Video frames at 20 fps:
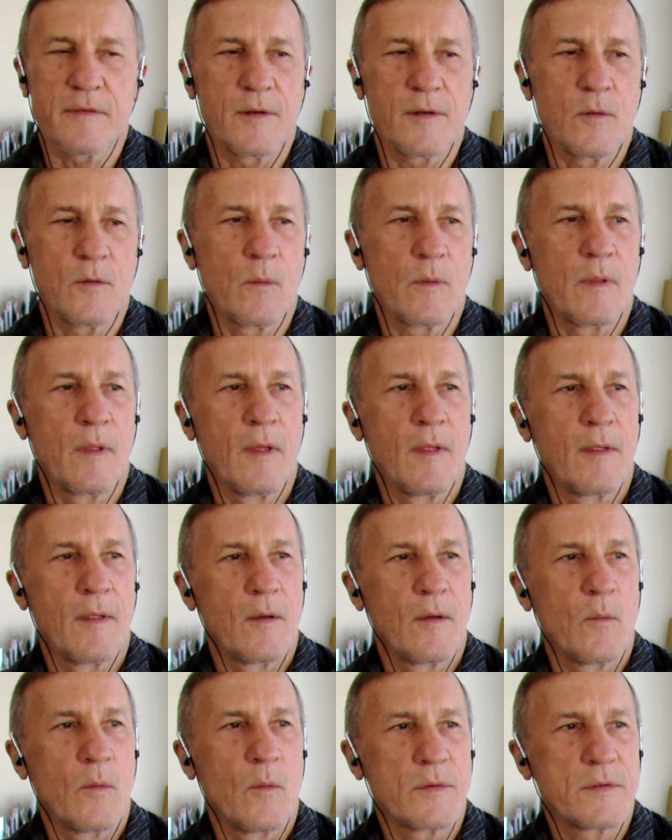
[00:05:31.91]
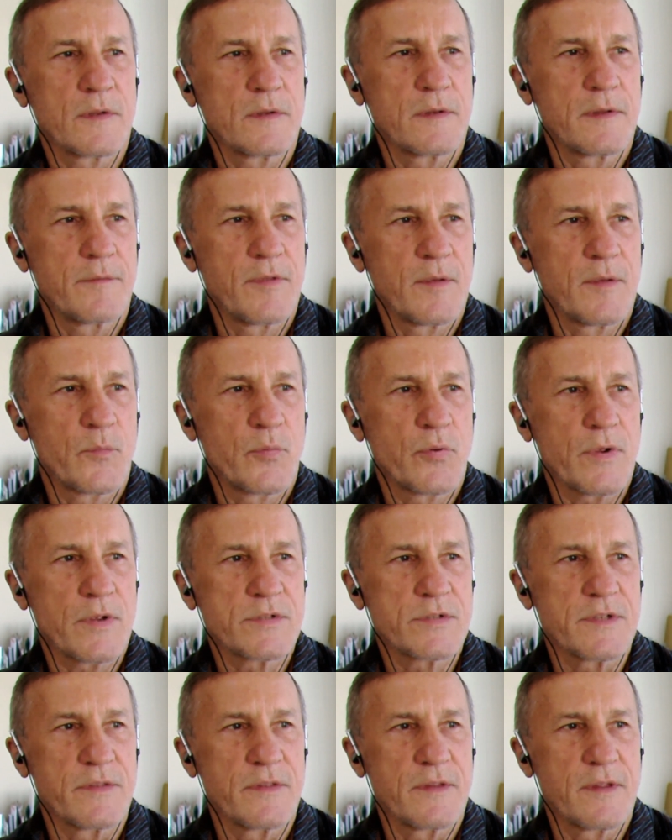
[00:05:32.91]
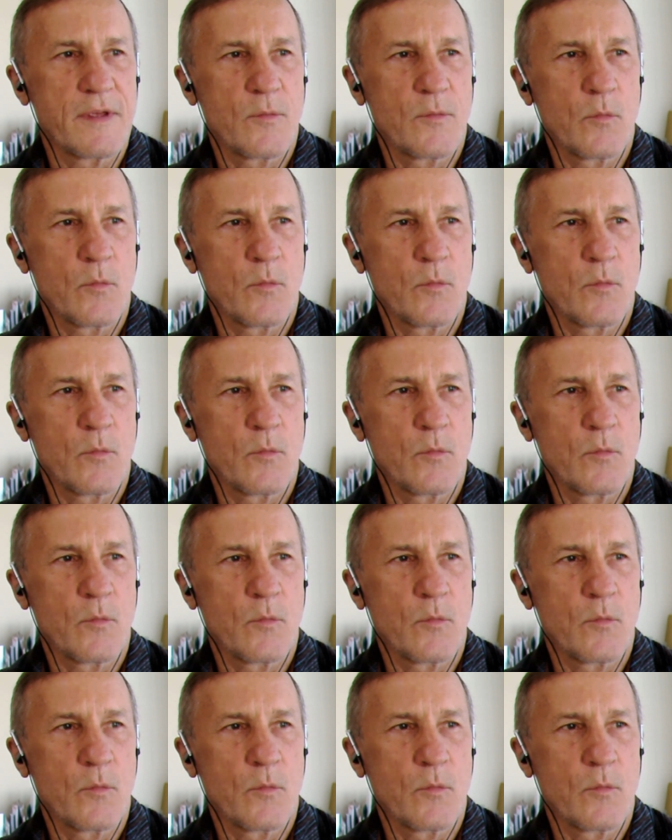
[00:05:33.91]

I don't want to leave the impression that